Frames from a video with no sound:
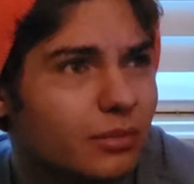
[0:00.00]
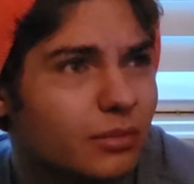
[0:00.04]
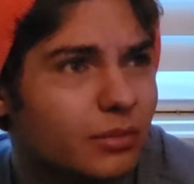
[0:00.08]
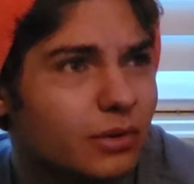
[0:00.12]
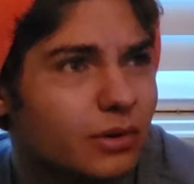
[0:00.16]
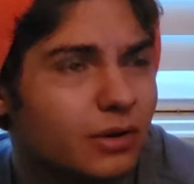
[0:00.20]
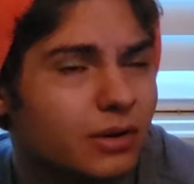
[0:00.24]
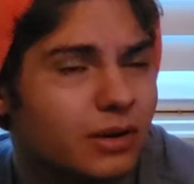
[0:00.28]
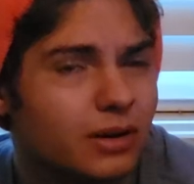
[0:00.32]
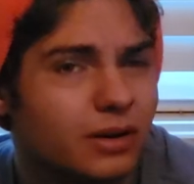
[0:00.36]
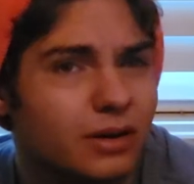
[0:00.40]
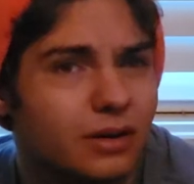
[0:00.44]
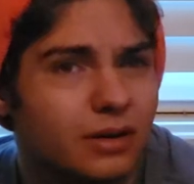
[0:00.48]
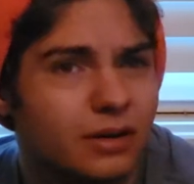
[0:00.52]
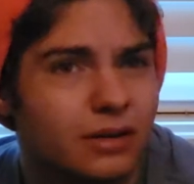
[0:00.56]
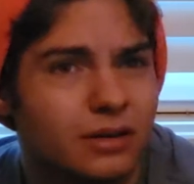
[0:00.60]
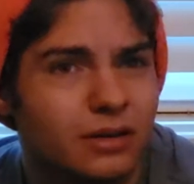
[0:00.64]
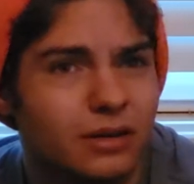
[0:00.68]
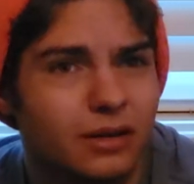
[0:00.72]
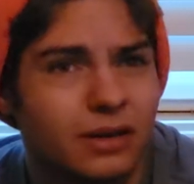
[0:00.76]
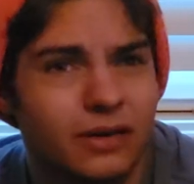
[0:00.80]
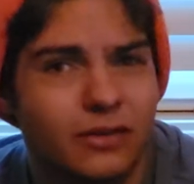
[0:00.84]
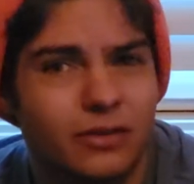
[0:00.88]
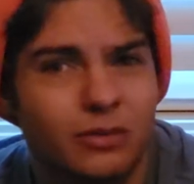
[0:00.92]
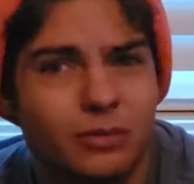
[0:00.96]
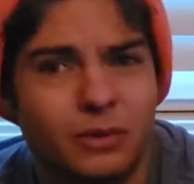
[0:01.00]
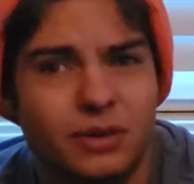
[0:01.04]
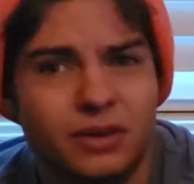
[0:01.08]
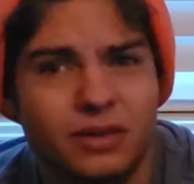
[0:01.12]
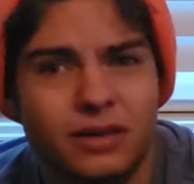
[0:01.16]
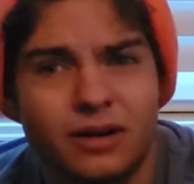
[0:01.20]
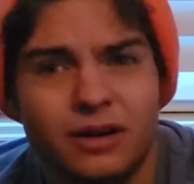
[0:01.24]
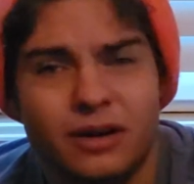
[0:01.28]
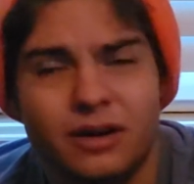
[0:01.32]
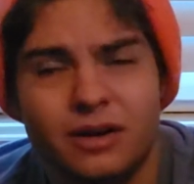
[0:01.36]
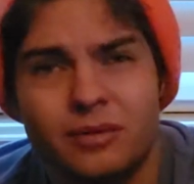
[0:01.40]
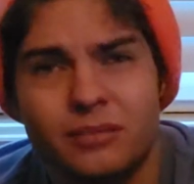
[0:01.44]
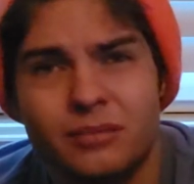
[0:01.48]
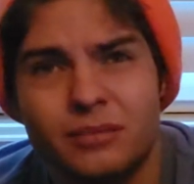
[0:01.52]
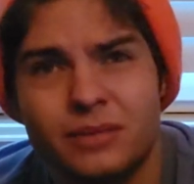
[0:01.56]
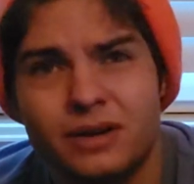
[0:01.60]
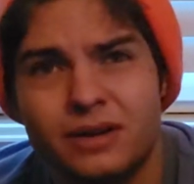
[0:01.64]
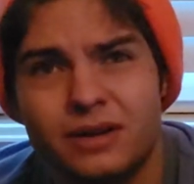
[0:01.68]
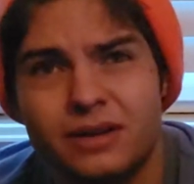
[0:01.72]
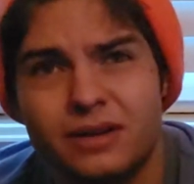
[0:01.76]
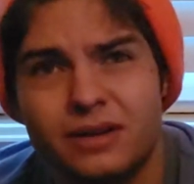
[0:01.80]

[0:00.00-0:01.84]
But yeah, I spent time,